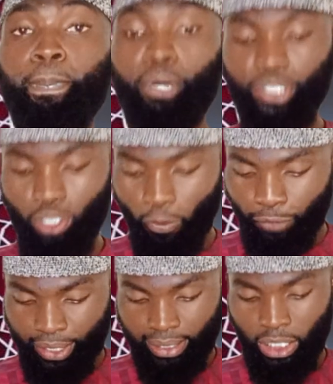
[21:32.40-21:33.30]
post
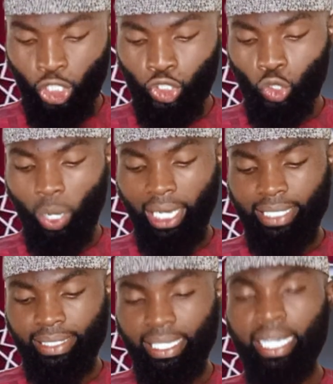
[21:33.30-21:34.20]
office. So I
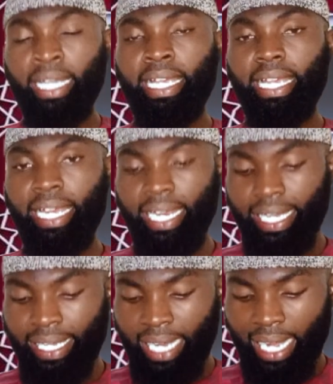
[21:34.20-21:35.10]
can say
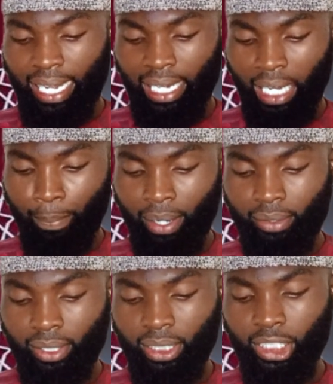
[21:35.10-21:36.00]
inna laka
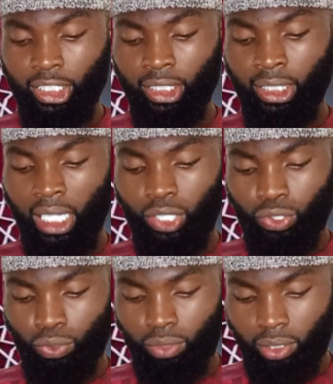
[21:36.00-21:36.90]

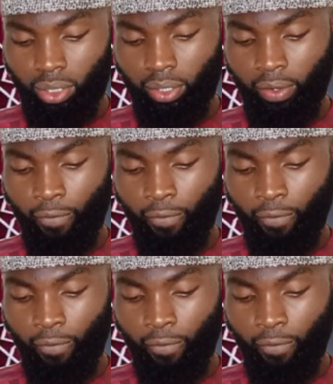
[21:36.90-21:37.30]
barqiyatan